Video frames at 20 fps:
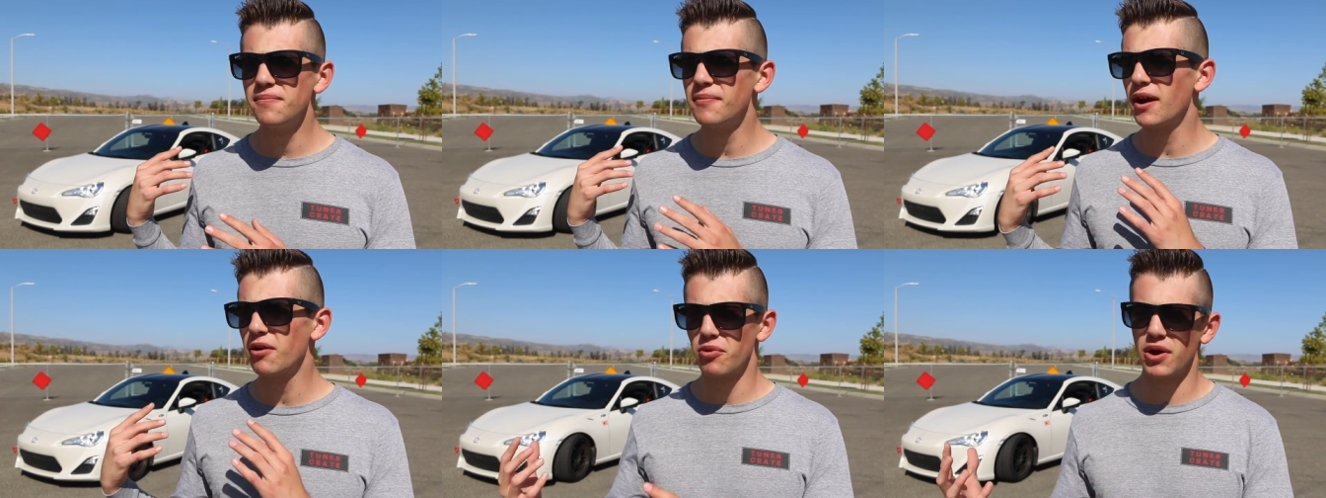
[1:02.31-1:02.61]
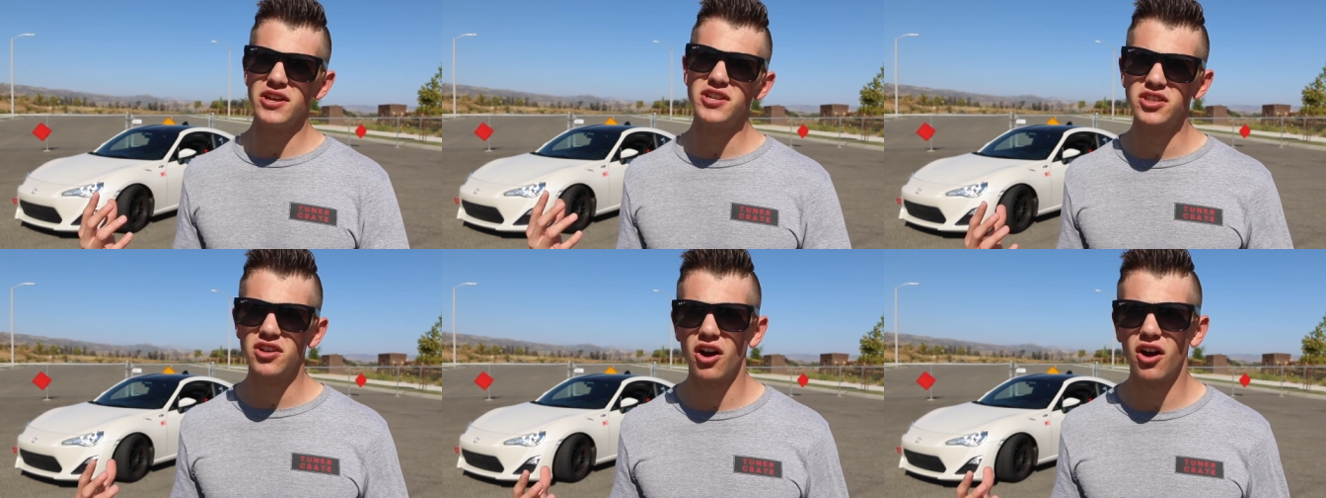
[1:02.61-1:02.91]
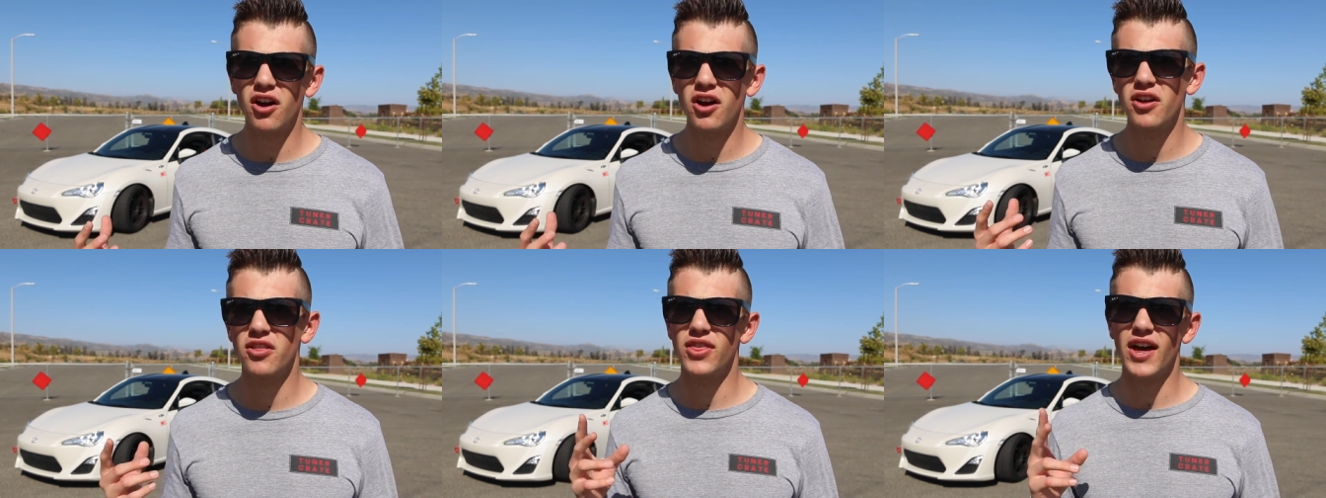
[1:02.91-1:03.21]
my race
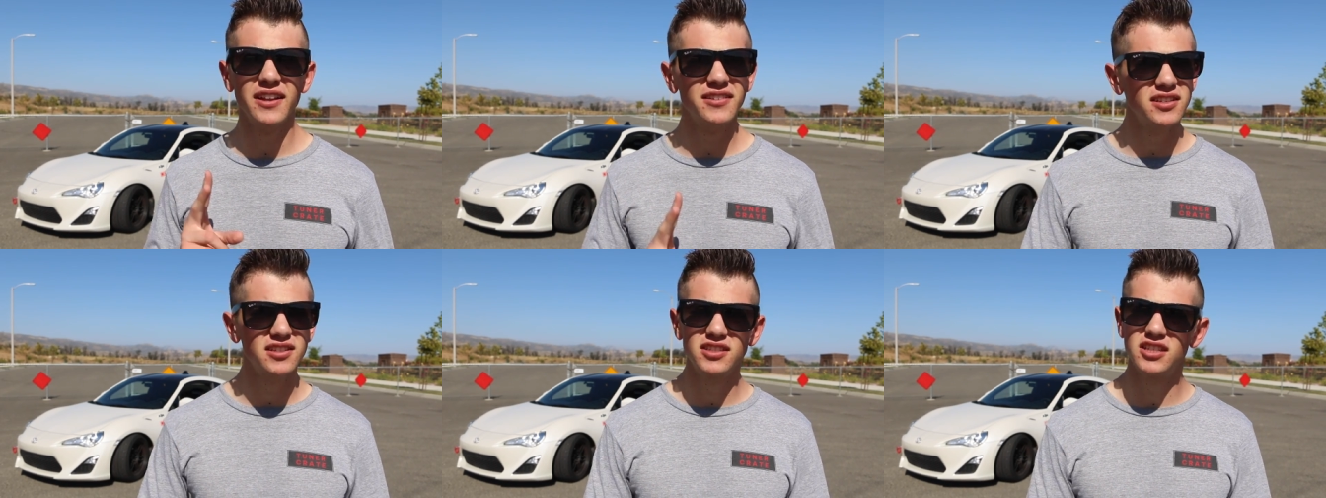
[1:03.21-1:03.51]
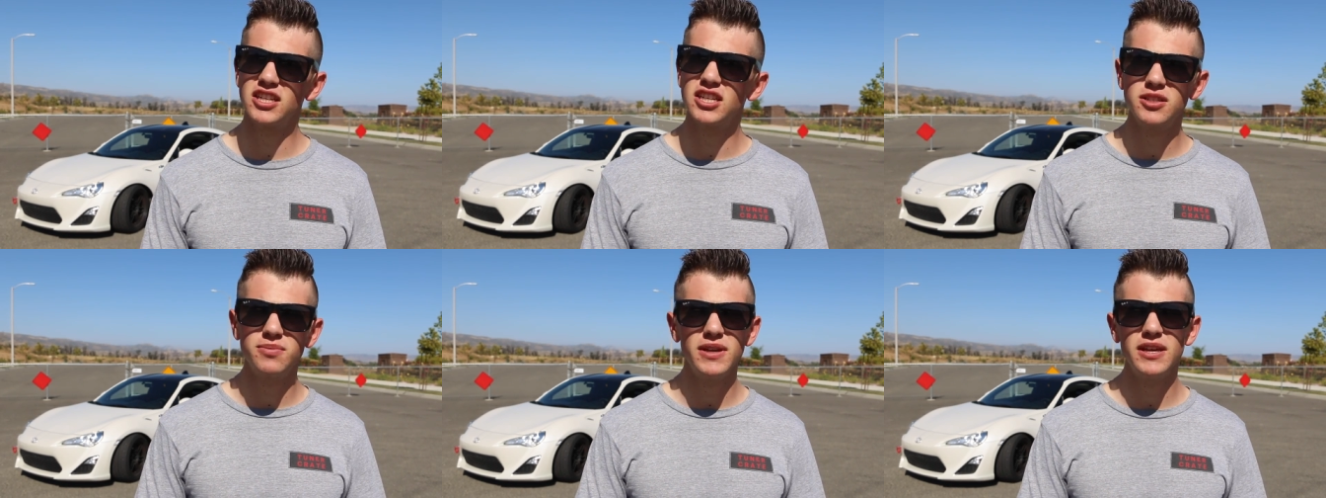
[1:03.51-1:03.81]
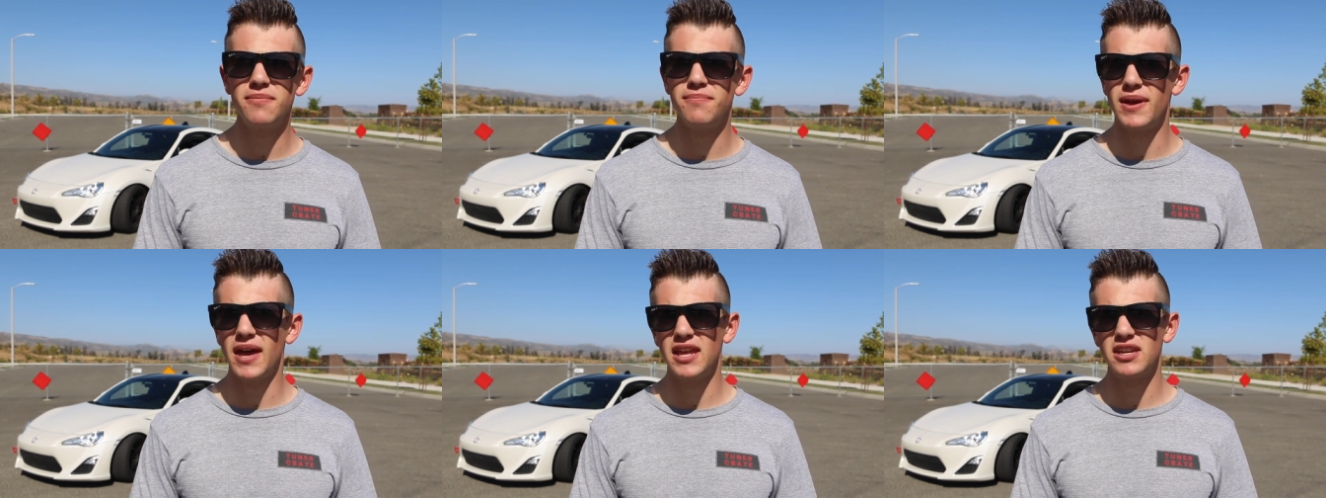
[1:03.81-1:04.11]
car, that's a
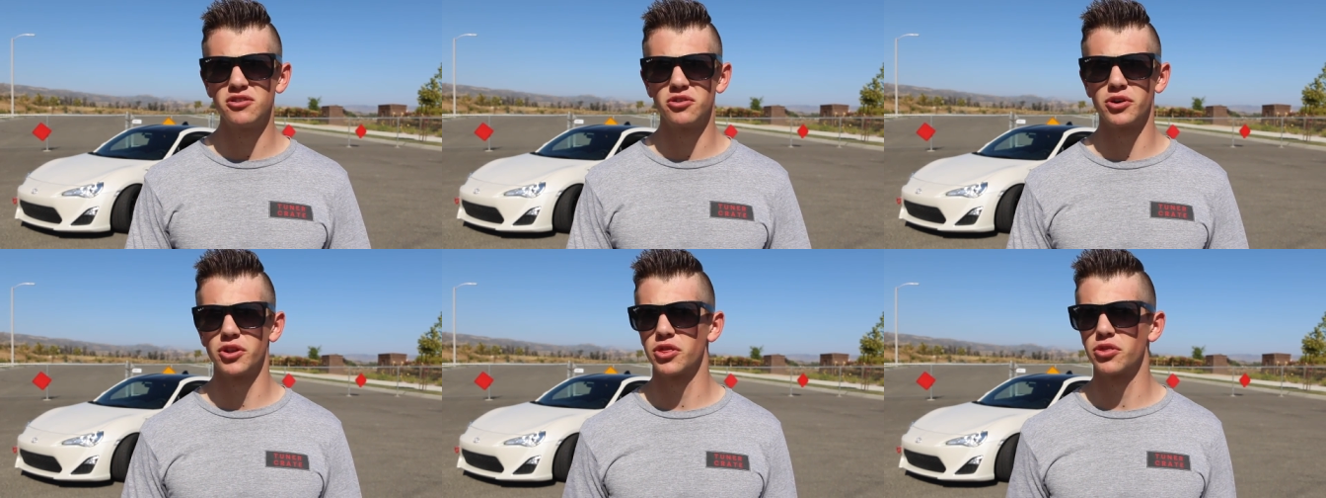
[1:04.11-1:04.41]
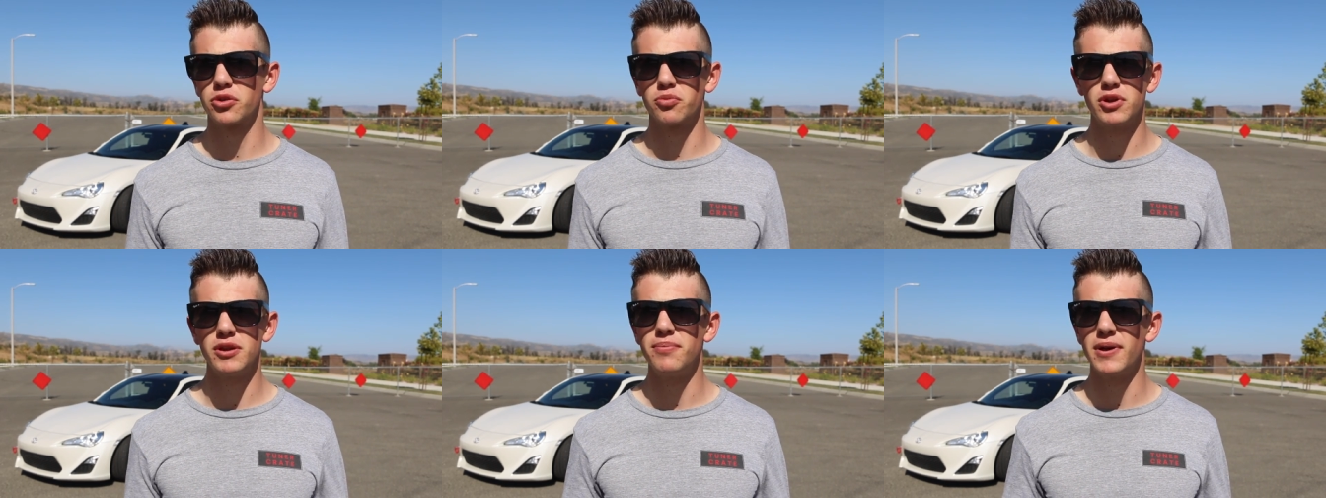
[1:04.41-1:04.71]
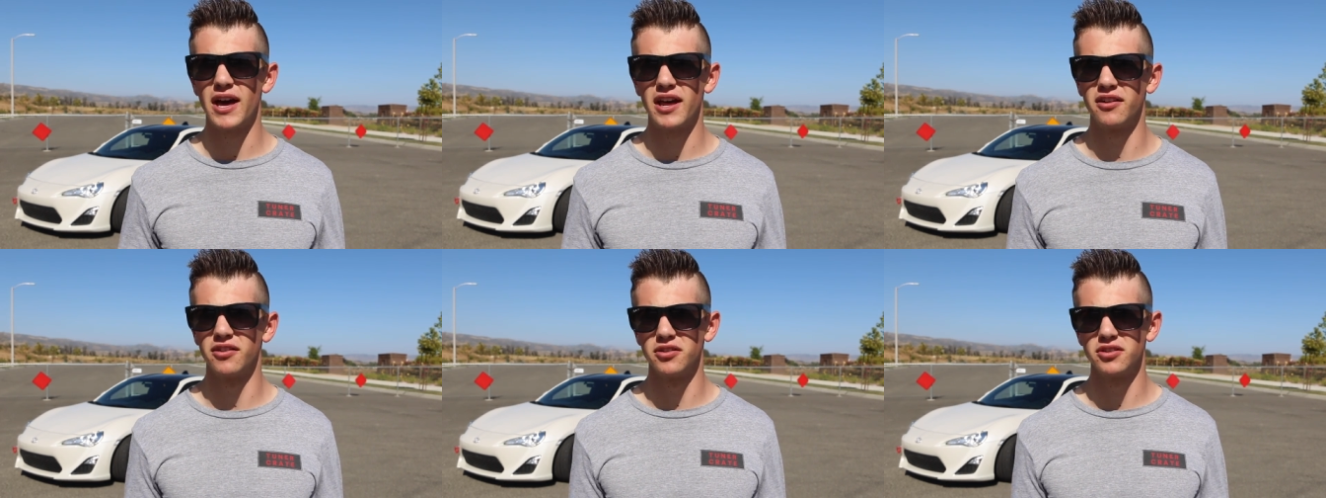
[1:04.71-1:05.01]
six-speed manual with three
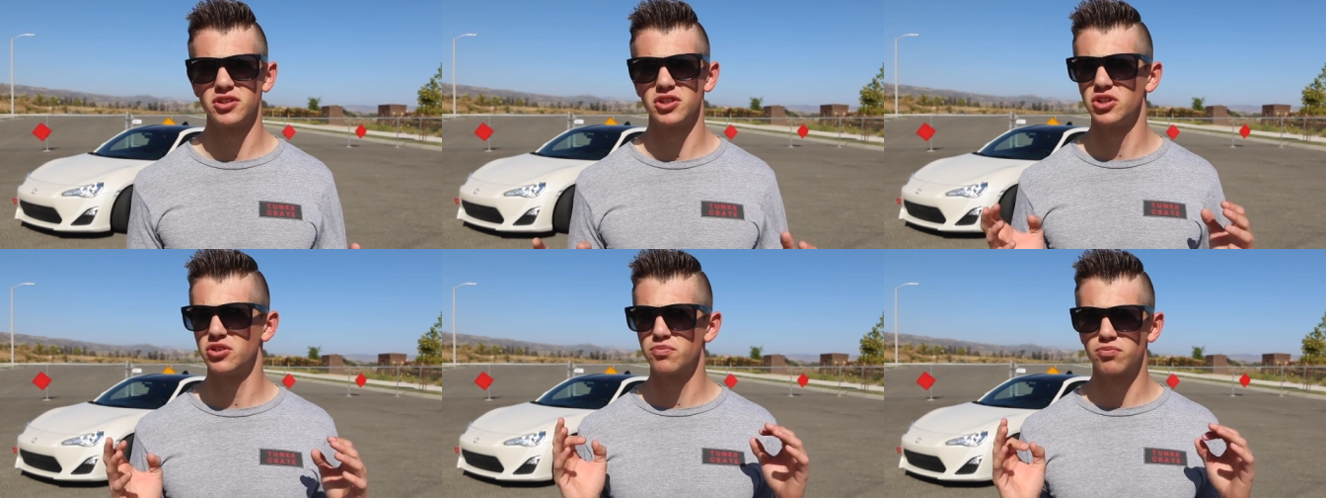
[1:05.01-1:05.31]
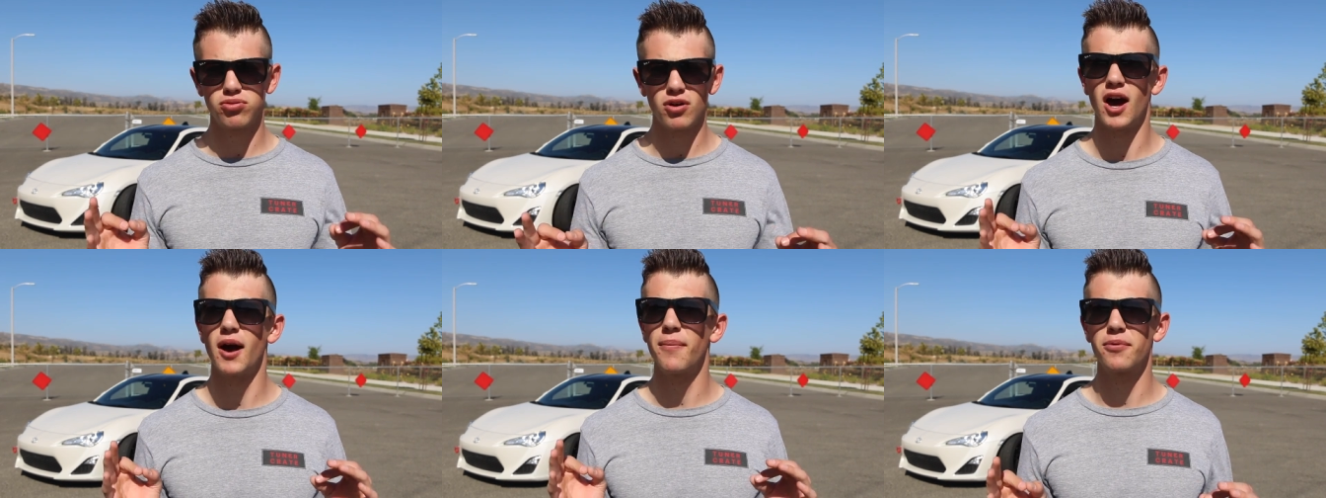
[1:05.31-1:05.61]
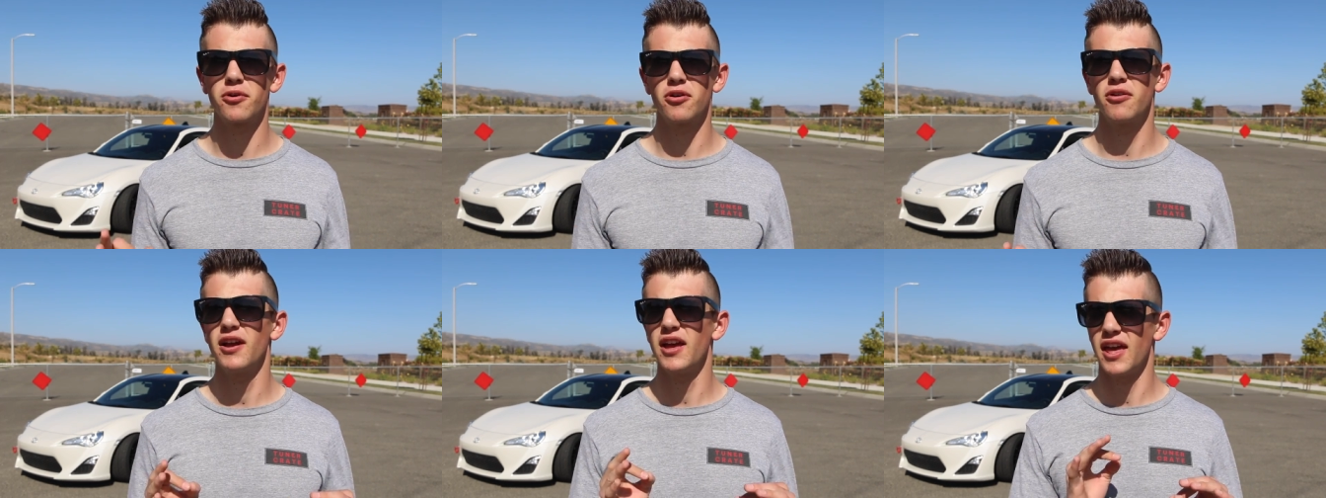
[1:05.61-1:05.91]
pedals
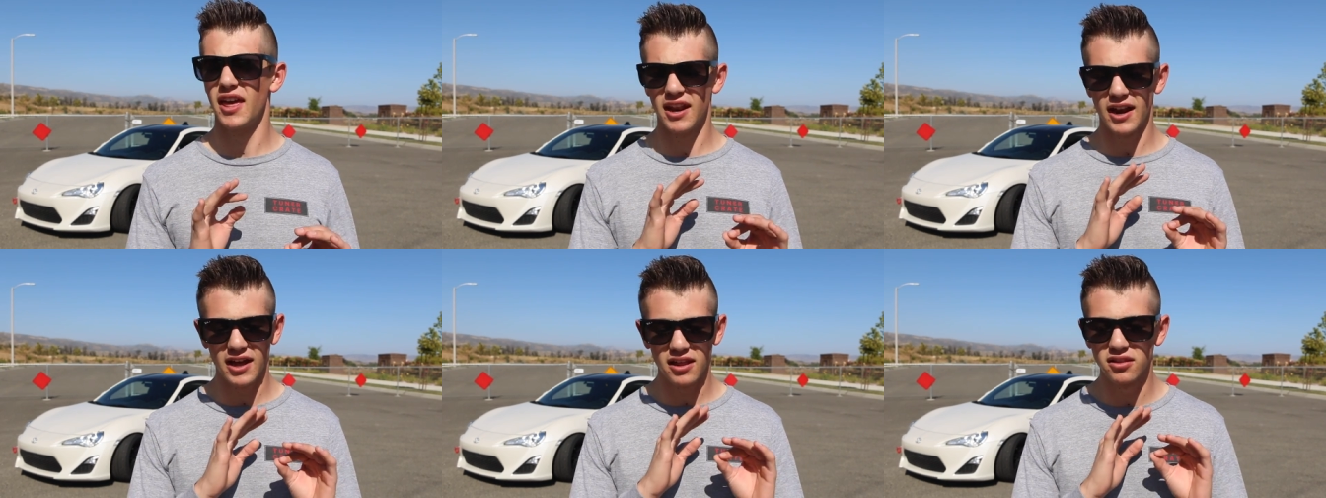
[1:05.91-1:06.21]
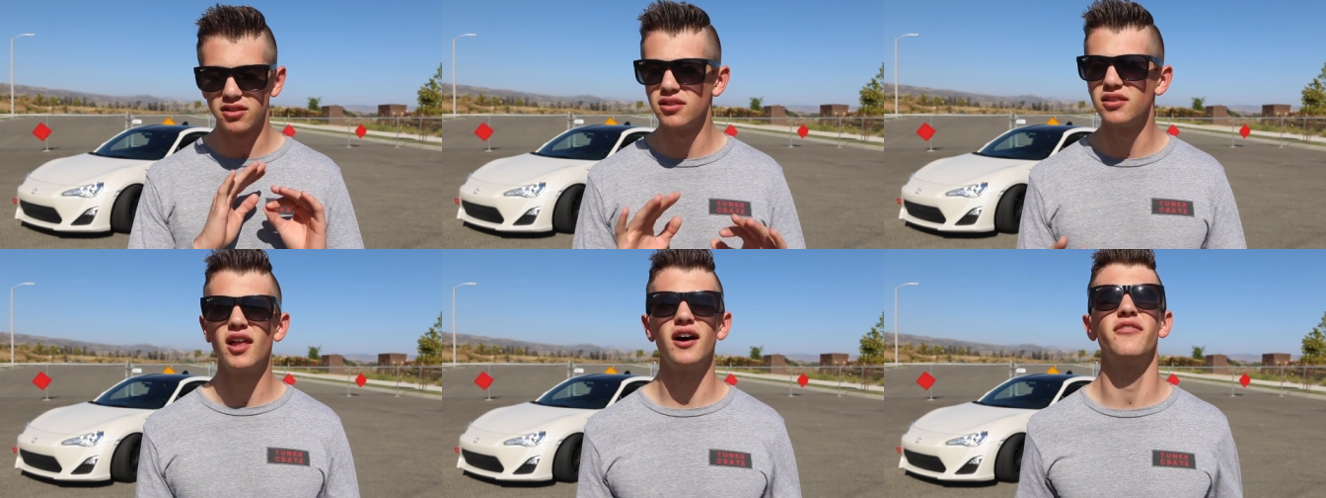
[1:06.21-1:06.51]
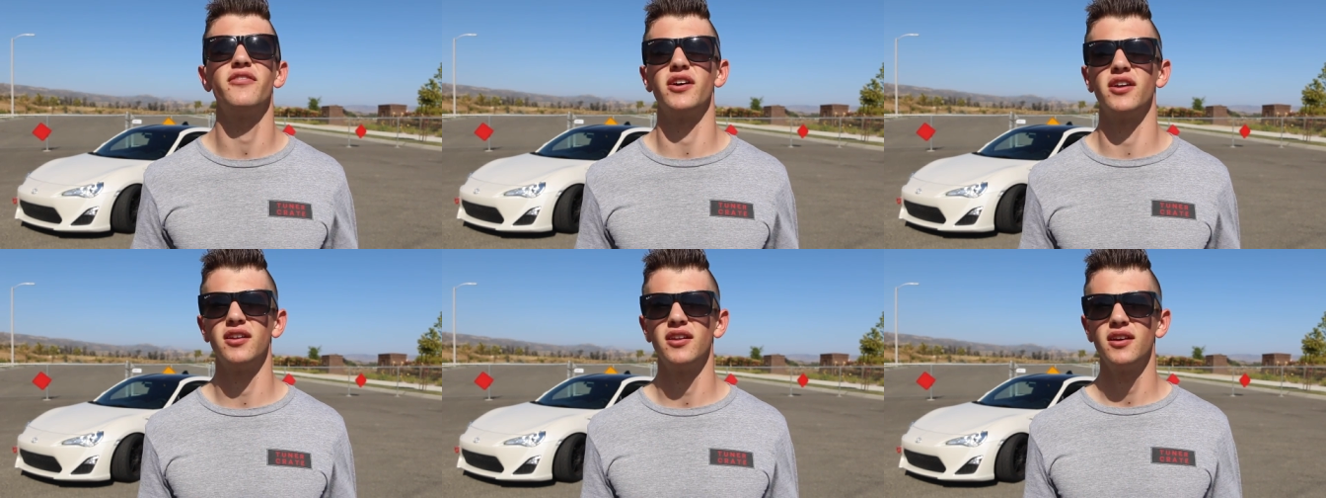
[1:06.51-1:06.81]
proper, and I
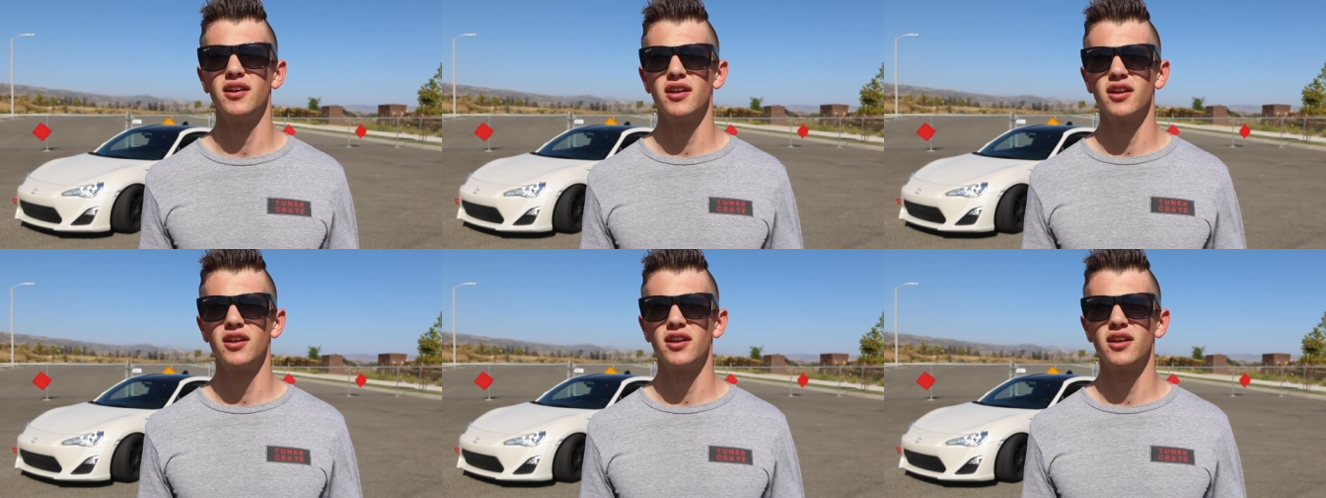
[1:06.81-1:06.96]
love it